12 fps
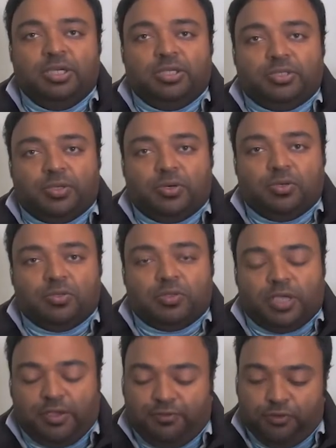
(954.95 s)
So
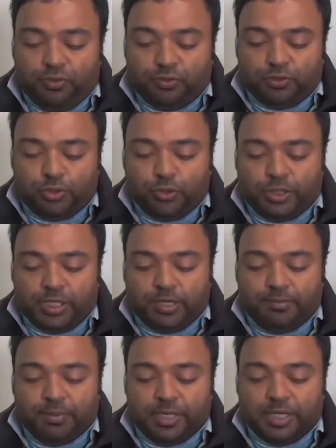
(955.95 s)
if you're shooting a
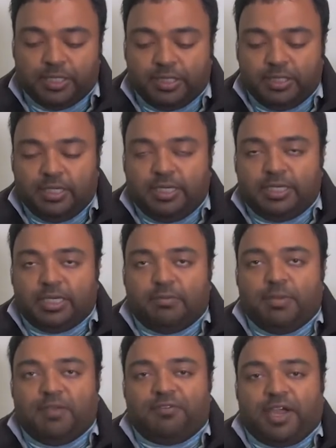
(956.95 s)
bird, it
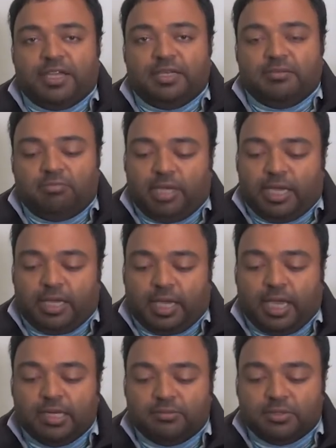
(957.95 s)
may find like an
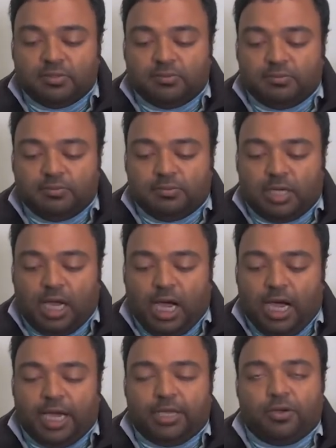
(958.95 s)
animal
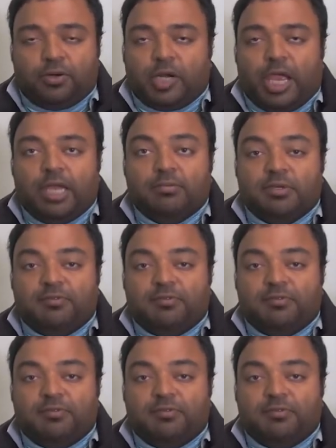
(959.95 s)
eye or an animal